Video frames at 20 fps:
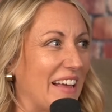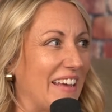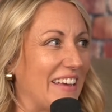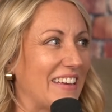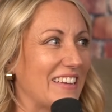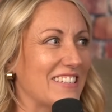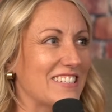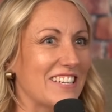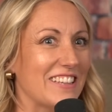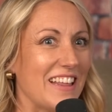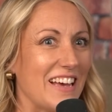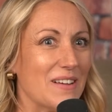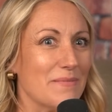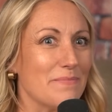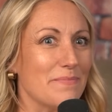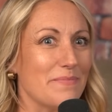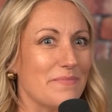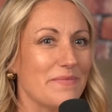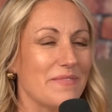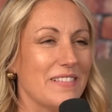Like, should
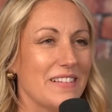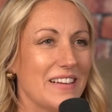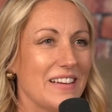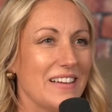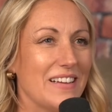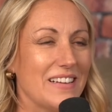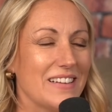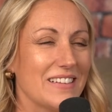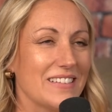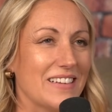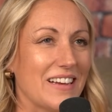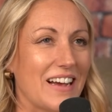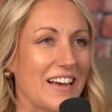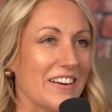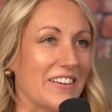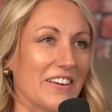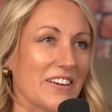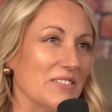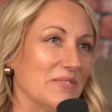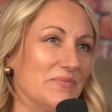that,
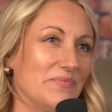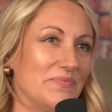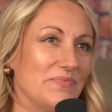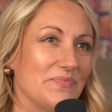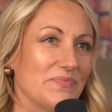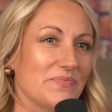I don't know.